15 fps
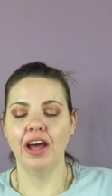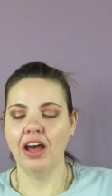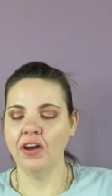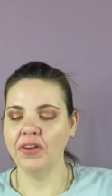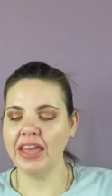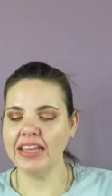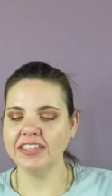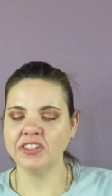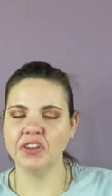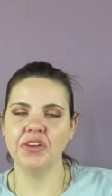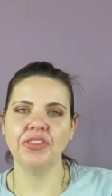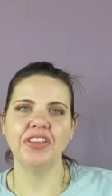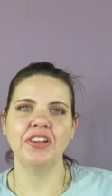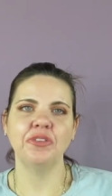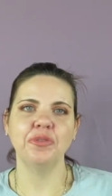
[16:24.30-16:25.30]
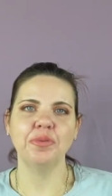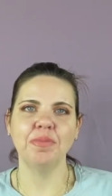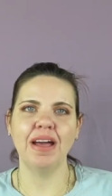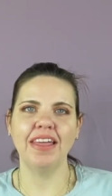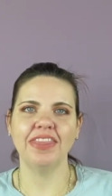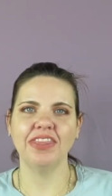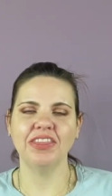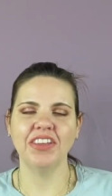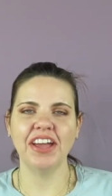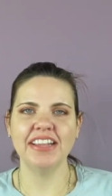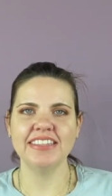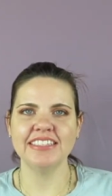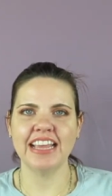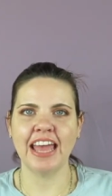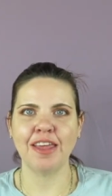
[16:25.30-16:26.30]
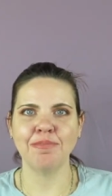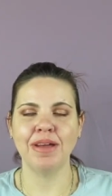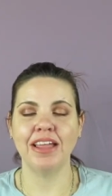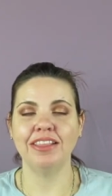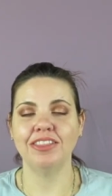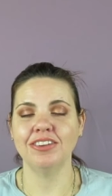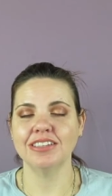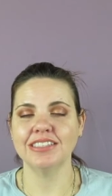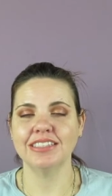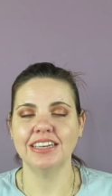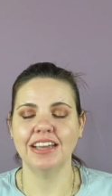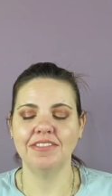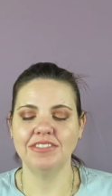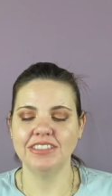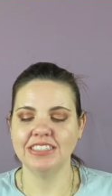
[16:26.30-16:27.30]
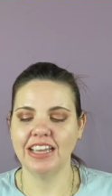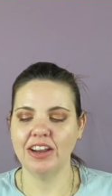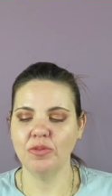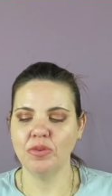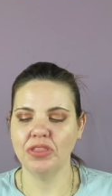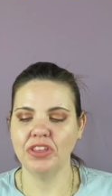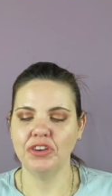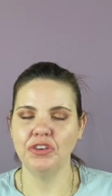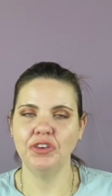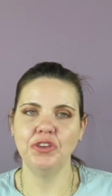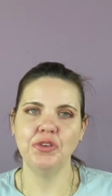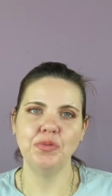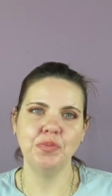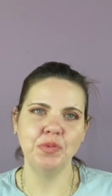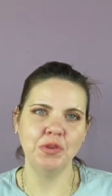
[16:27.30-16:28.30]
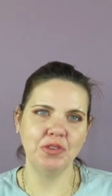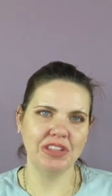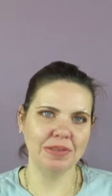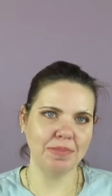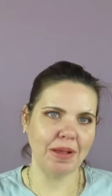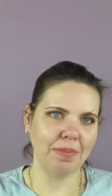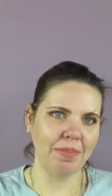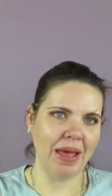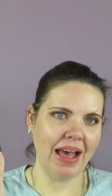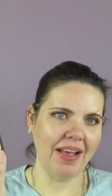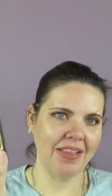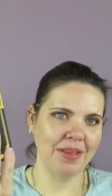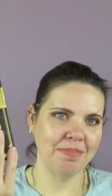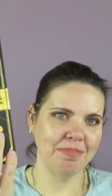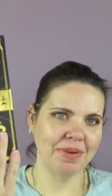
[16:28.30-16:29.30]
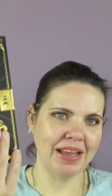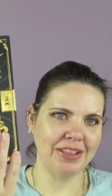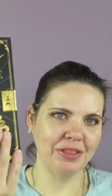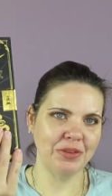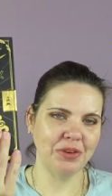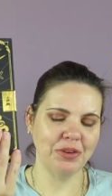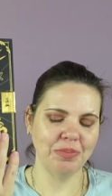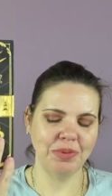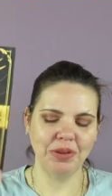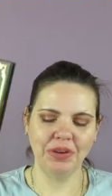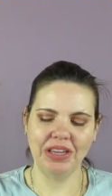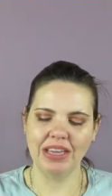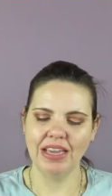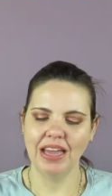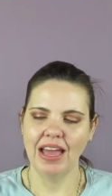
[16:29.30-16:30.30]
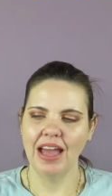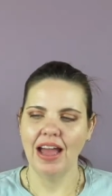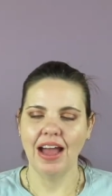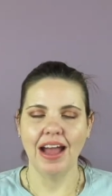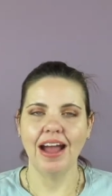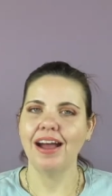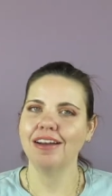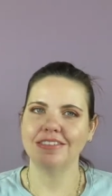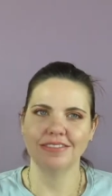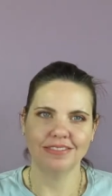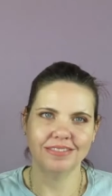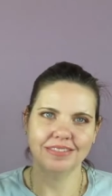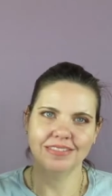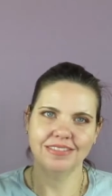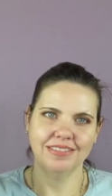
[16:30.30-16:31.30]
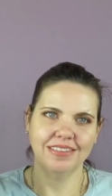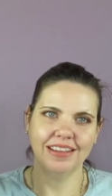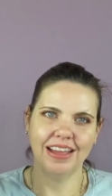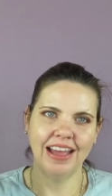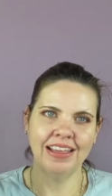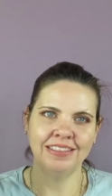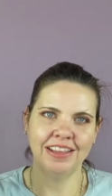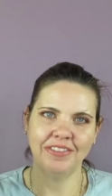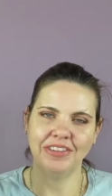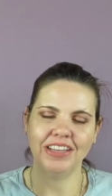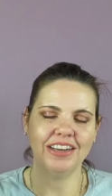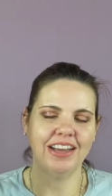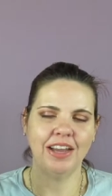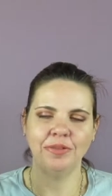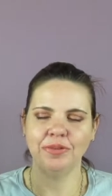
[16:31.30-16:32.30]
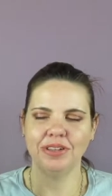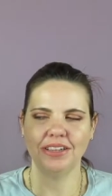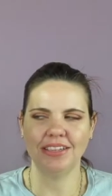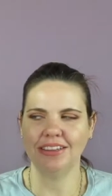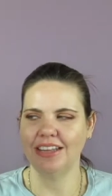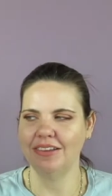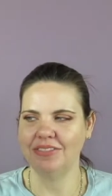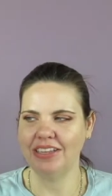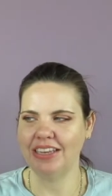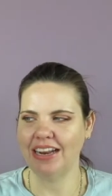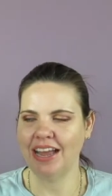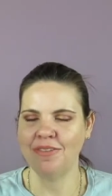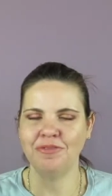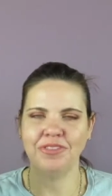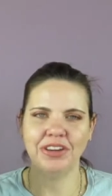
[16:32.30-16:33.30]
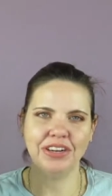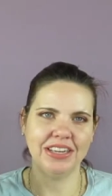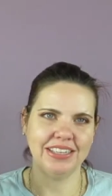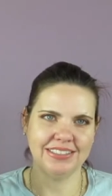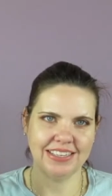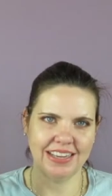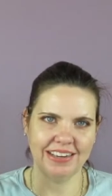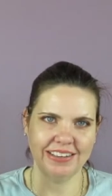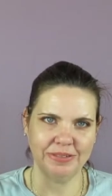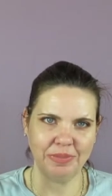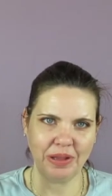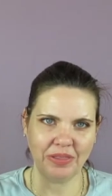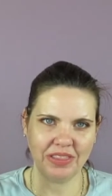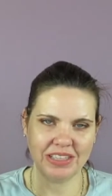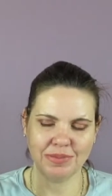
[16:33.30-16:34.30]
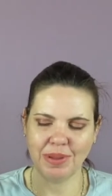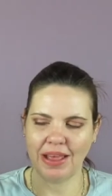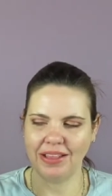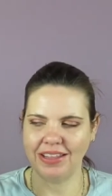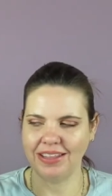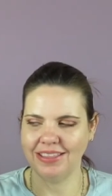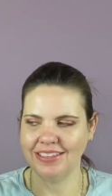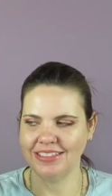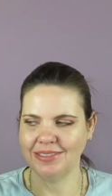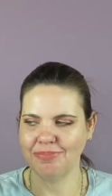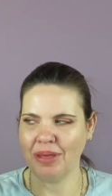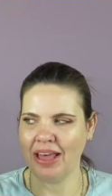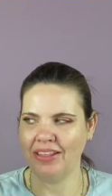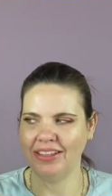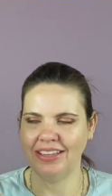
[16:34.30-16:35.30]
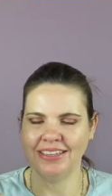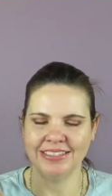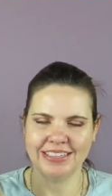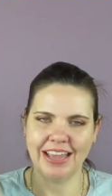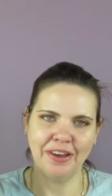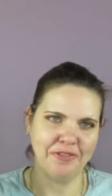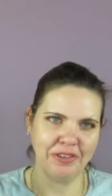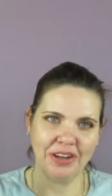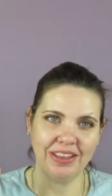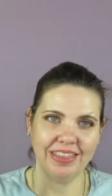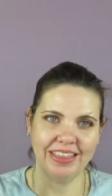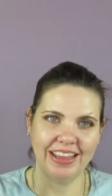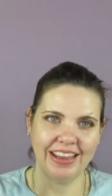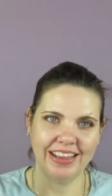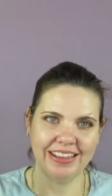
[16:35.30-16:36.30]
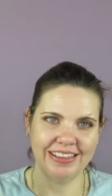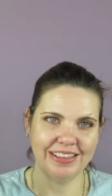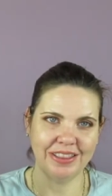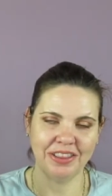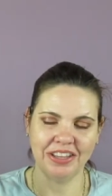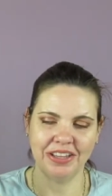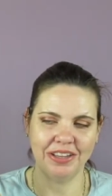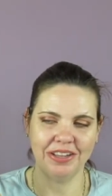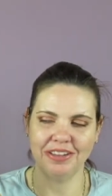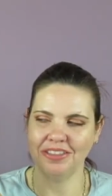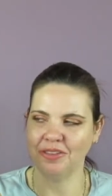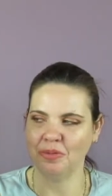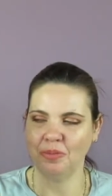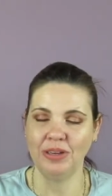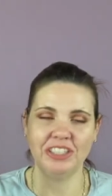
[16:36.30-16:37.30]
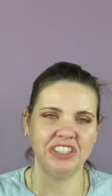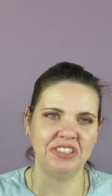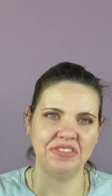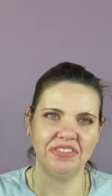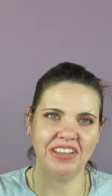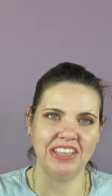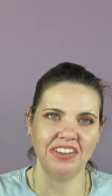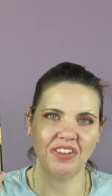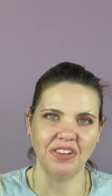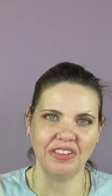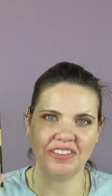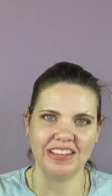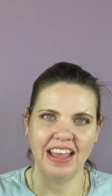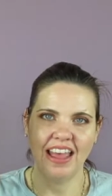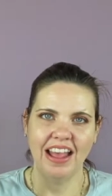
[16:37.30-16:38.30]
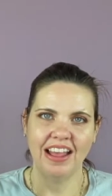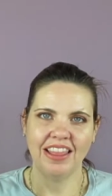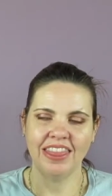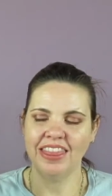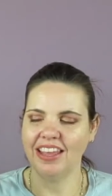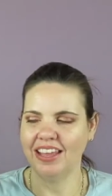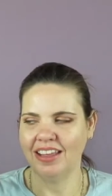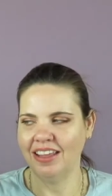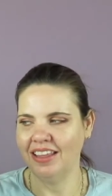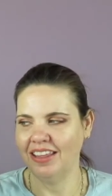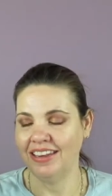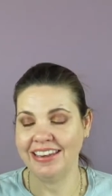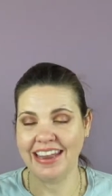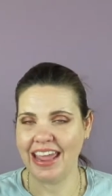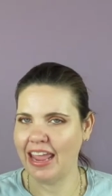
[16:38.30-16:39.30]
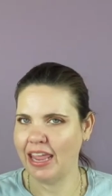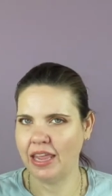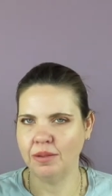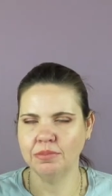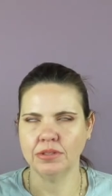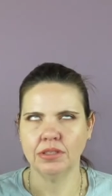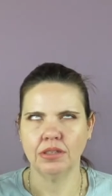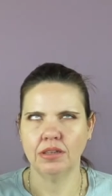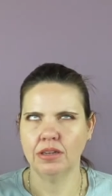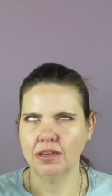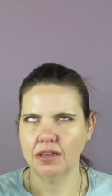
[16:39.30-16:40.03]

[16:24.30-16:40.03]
Okay, so those were my thoughts and my looks that I've done with the new Moon Spell palette by Lunar Beauty. I love it. I really love it. I'm very excited about this palette. This palette is everything. The the witchy feels, the names.